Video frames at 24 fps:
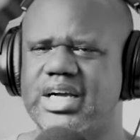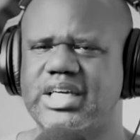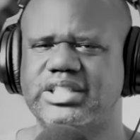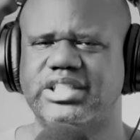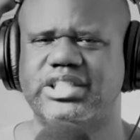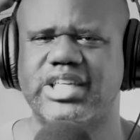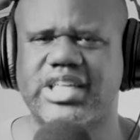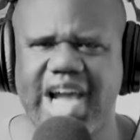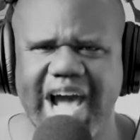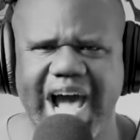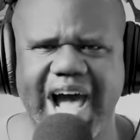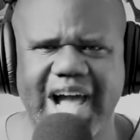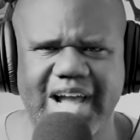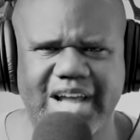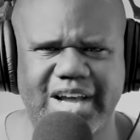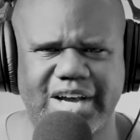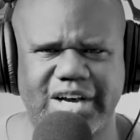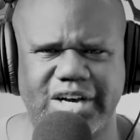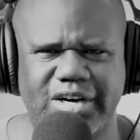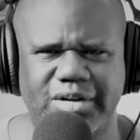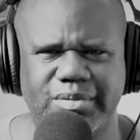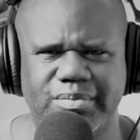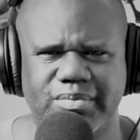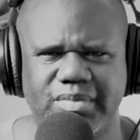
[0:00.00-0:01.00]

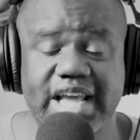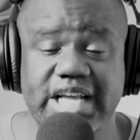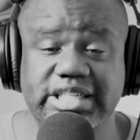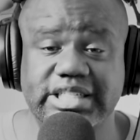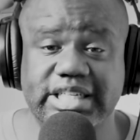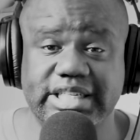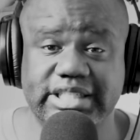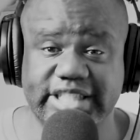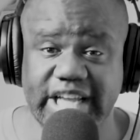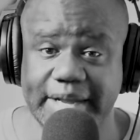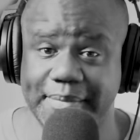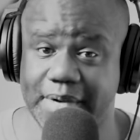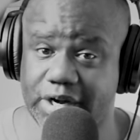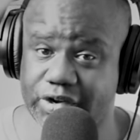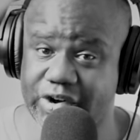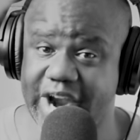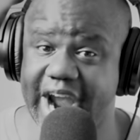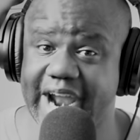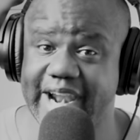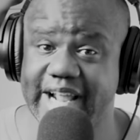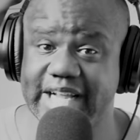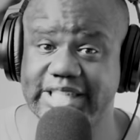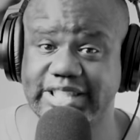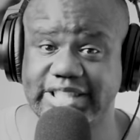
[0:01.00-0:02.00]
Chicago is a
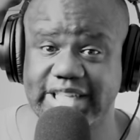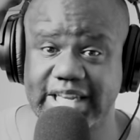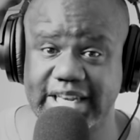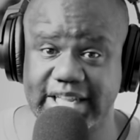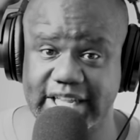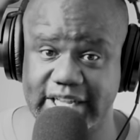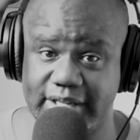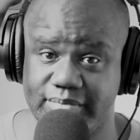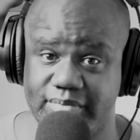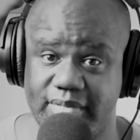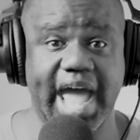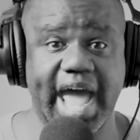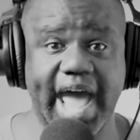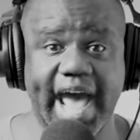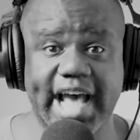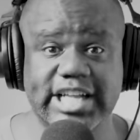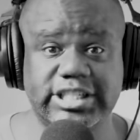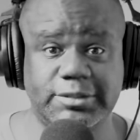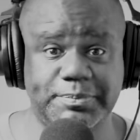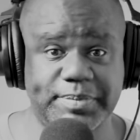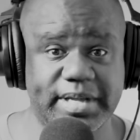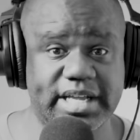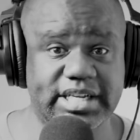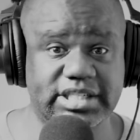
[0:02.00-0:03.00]
Democratic city,
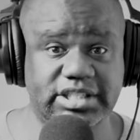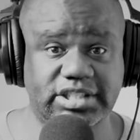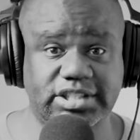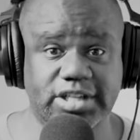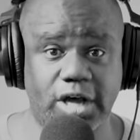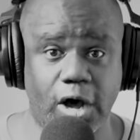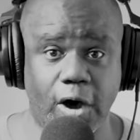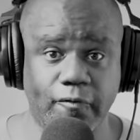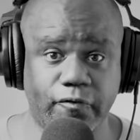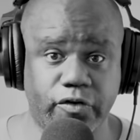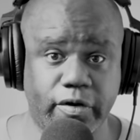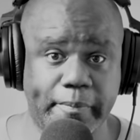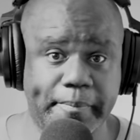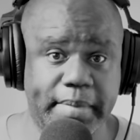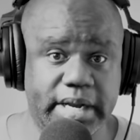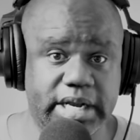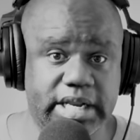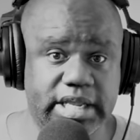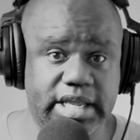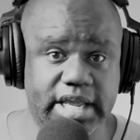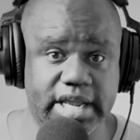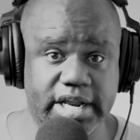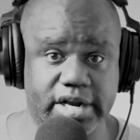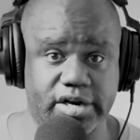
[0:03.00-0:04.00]
has been so for
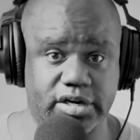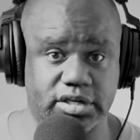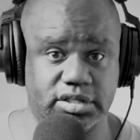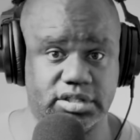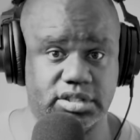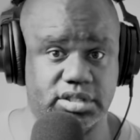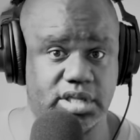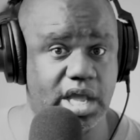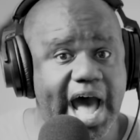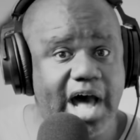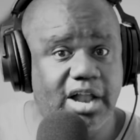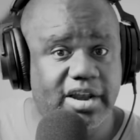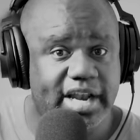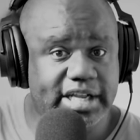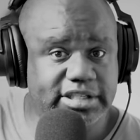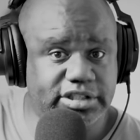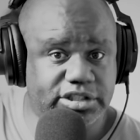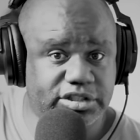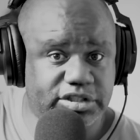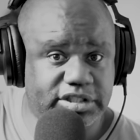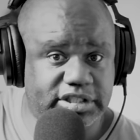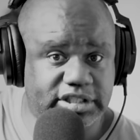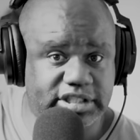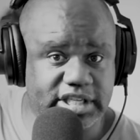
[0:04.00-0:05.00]
many years. I'll
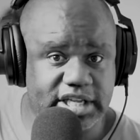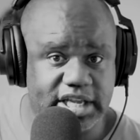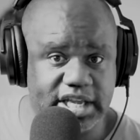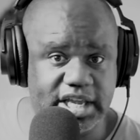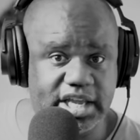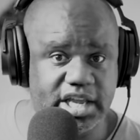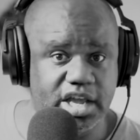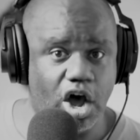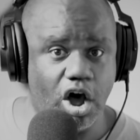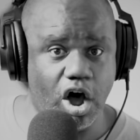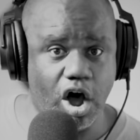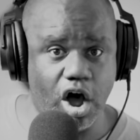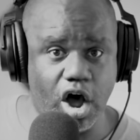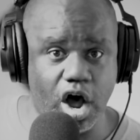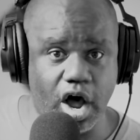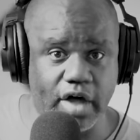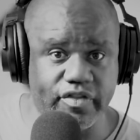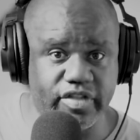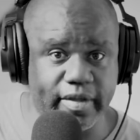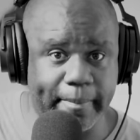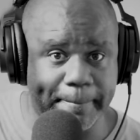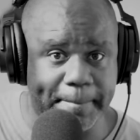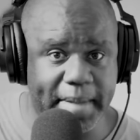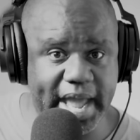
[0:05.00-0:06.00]
let you see all the